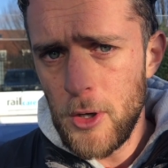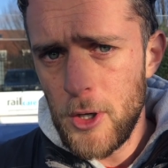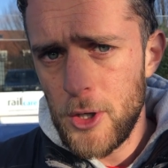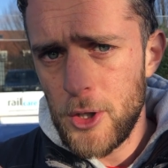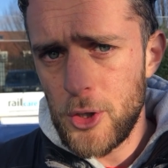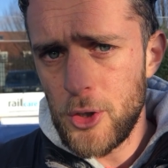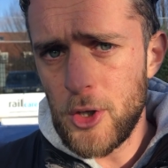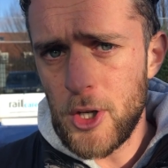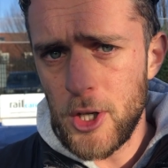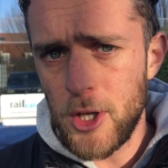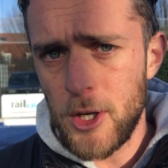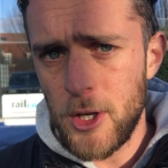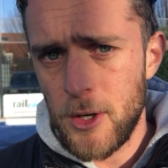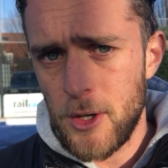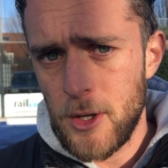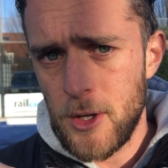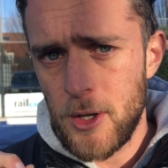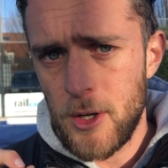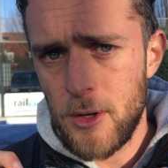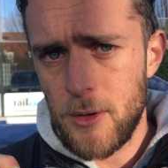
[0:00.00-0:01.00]
You can
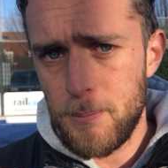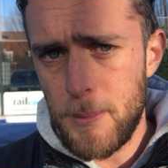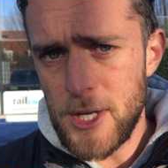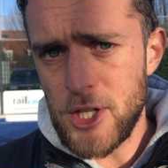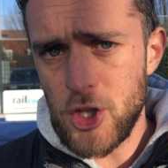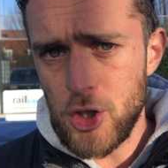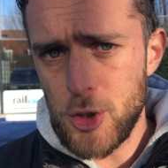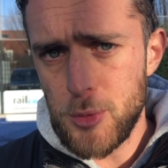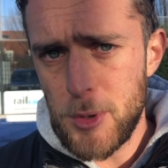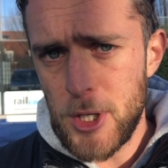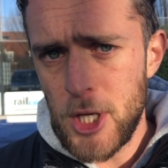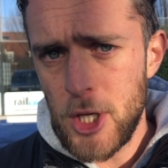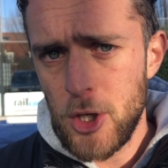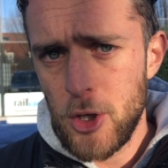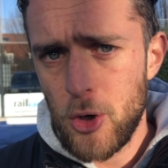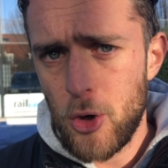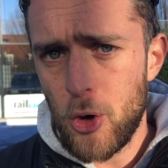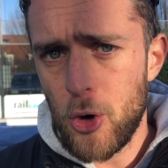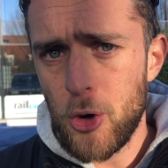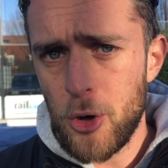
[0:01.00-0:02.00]
message me,
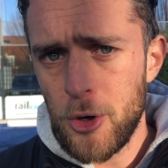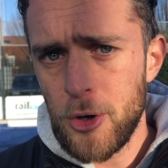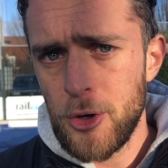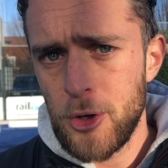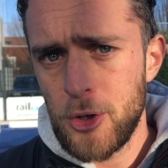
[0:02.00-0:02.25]
or